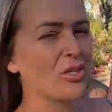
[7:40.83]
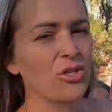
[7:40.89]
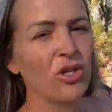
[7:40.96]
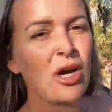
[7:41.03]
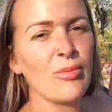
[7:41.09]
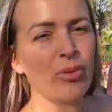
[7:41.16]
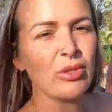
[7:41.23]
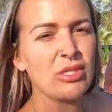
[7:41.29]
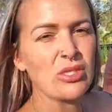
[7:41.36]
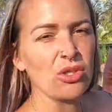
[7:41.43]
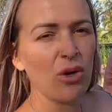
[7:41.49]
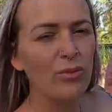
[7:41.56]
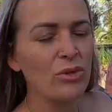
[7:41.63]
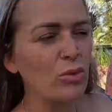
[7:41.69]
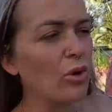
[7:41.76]
Try and put a
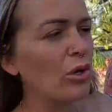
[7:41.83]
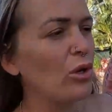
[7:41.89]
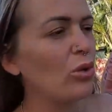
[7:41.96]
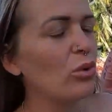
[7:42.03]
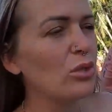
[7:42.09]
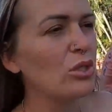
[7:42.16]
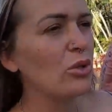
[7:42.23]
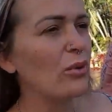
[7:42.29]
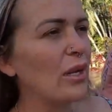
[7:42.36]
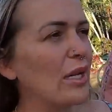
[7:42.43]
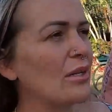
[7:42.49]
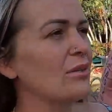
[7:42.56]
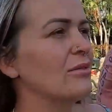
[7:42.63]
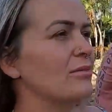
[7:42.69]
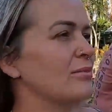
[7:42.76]
stop to what you're
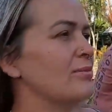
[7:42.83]
doing.